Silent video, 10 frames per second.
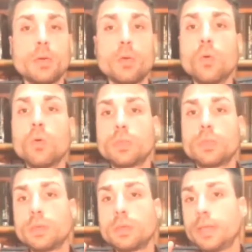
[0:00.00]

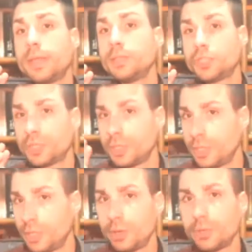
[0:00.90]
The
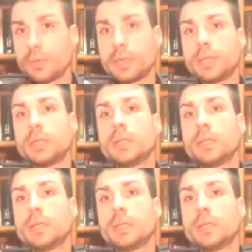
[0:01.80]
engineering